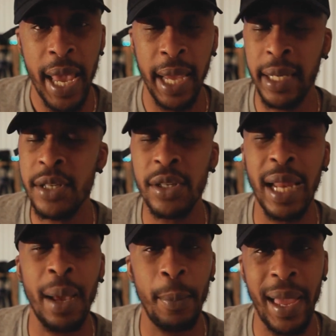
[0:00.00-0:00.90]
And these are
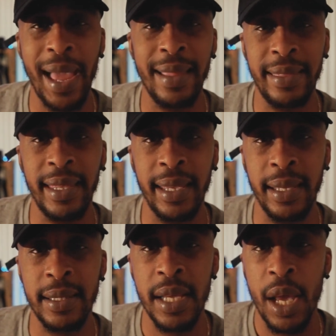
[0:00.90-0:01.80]
not bad
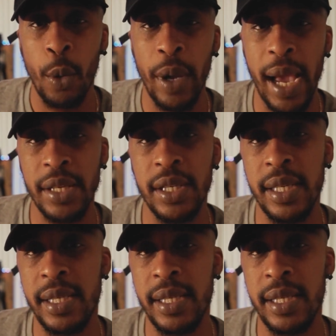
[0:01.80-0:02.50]
things. We actually